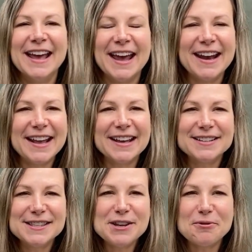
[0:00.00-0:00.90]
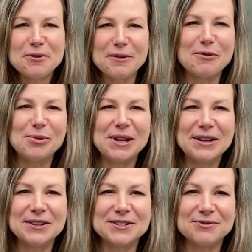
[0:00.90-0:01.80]
And as the owner of a plant
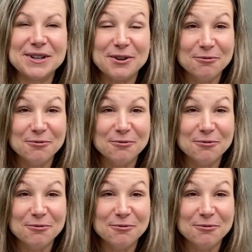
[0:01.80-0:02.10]
nursery,